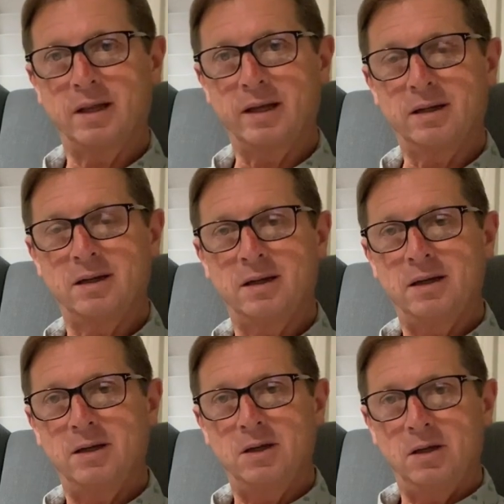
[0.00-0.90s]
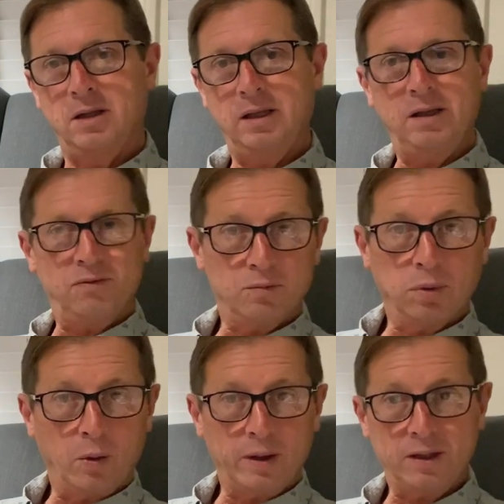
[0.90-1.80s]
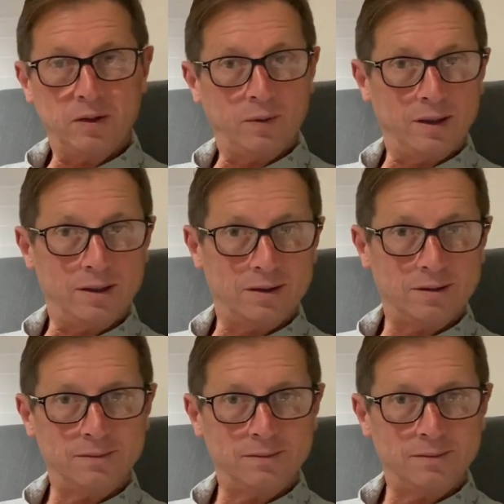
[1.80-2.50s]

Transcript: like leaves blowing in the wind,